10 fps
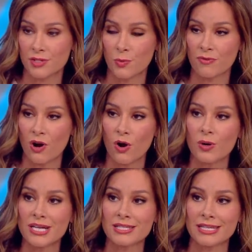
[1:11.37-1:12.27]
and we've
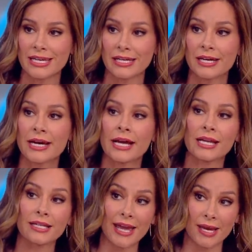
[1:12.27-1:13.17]
already seen
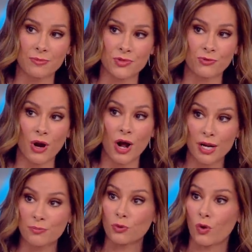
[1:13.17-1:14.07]
claims for
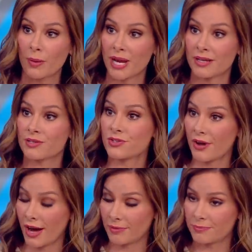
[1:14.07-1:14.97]
unemployment
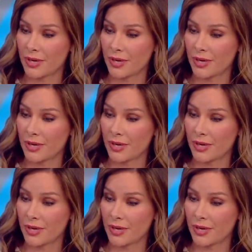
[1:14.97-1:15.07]
uh,